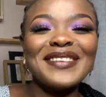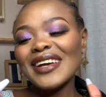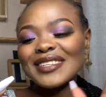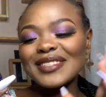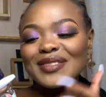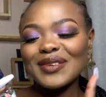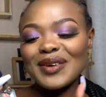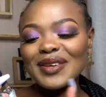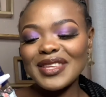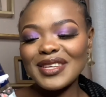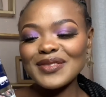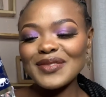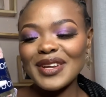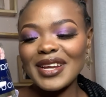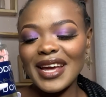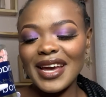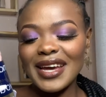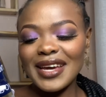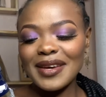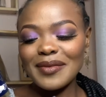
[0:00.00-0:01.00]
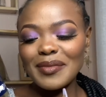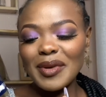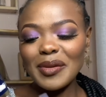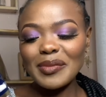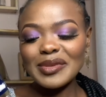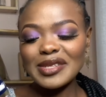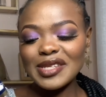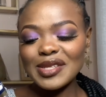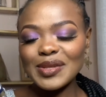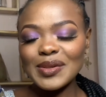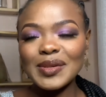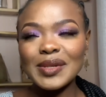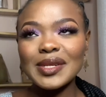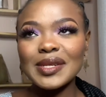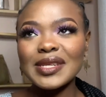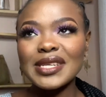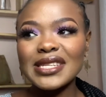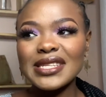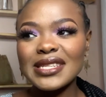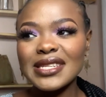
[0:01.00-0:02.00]
So this one, I bumped into
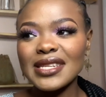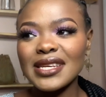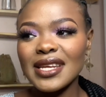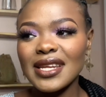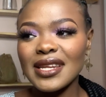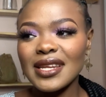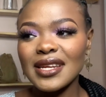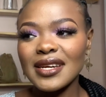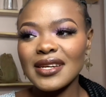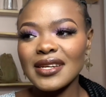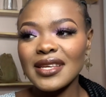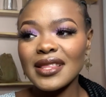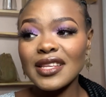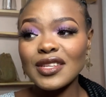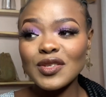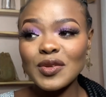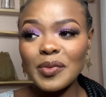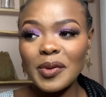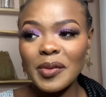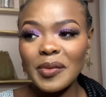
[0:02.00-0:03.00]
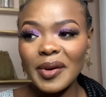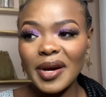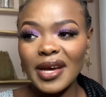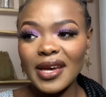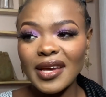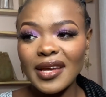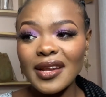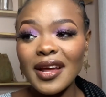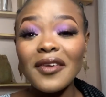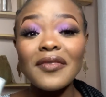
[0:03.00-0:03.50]
it in the supermarket.